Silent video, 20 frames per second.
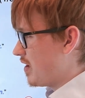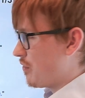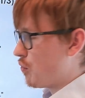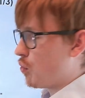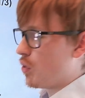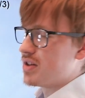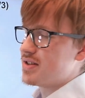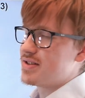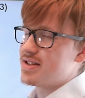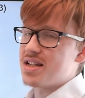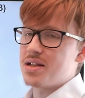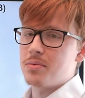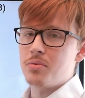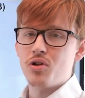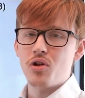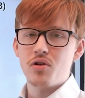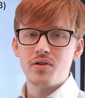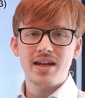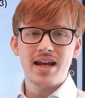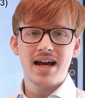one
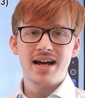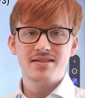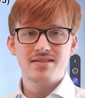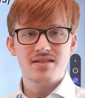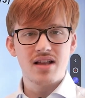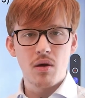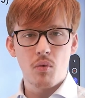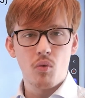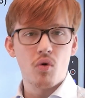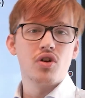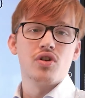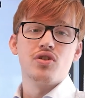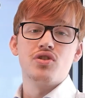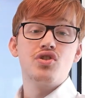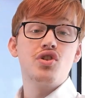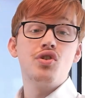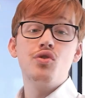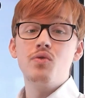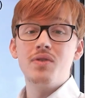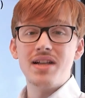syllable only has like 1 or
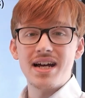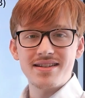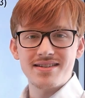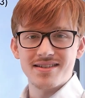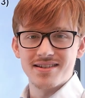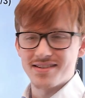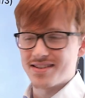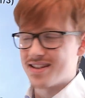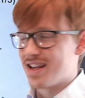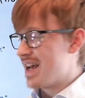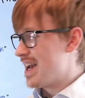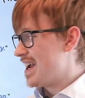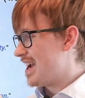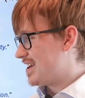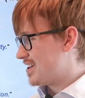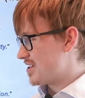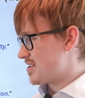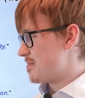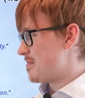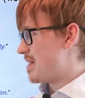2 letters, it
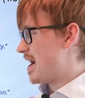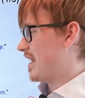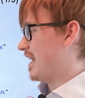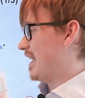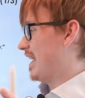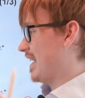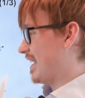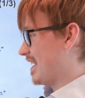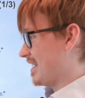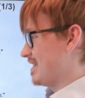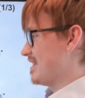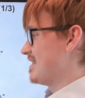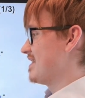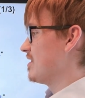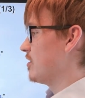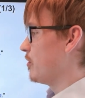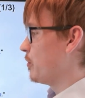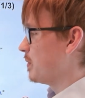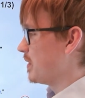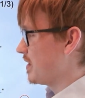doesn't matter. It can
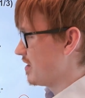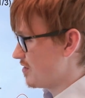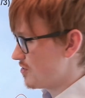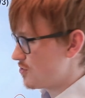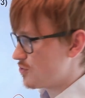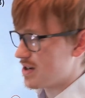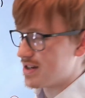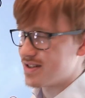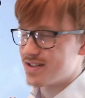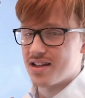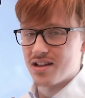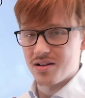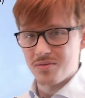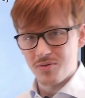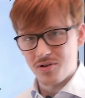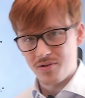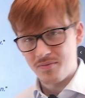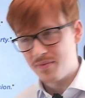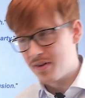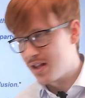still be the stressed
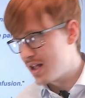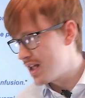syllable.